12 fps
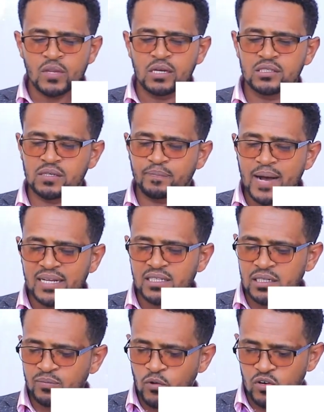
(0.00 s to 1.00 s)
the
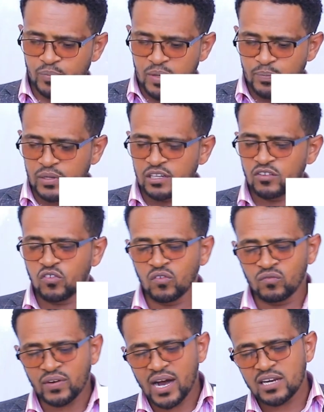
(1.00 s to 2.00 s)
pattern for people
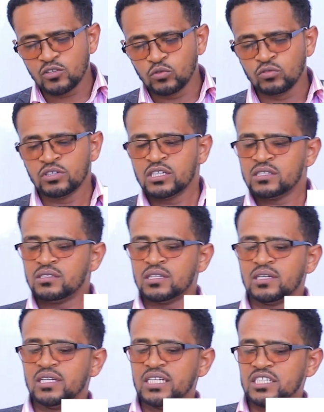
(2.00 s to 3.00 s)
who value the
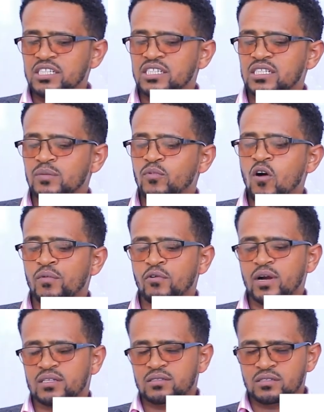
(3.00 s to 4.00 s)
relationship over
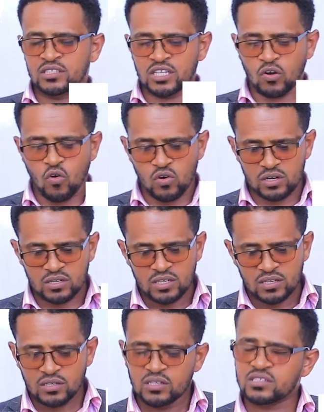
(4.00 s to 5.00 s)
what? The
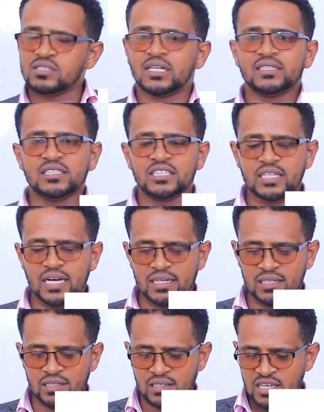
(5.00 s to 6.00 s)
goal.
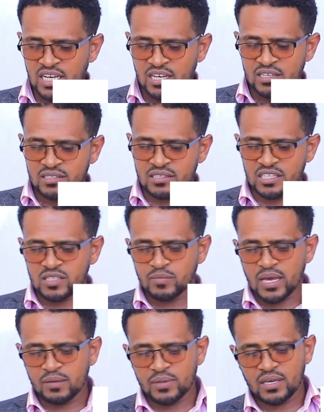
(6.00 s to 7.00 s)
Strategically, this
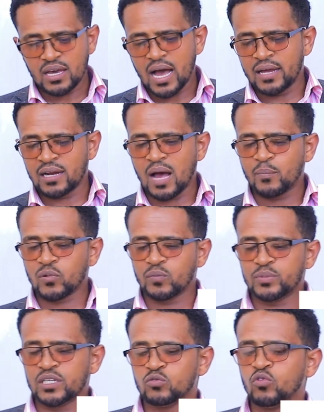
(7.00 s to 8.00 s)
may be an
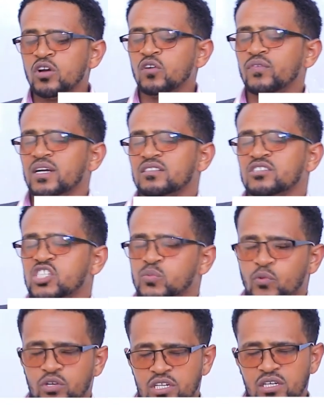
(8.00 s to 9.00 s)
appropriate way of what?
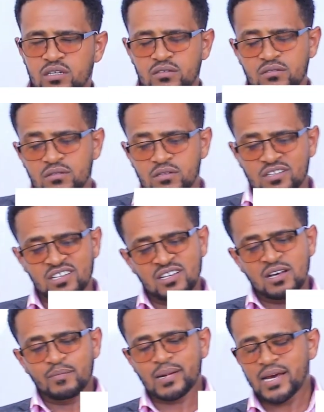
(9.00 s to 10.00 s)
Responding.
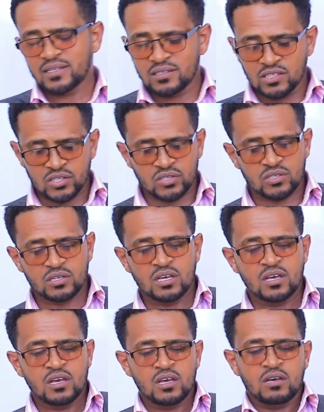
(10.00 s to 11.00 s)
Polite is
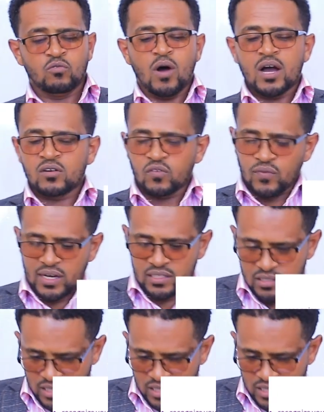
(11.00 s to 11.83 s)
one of what?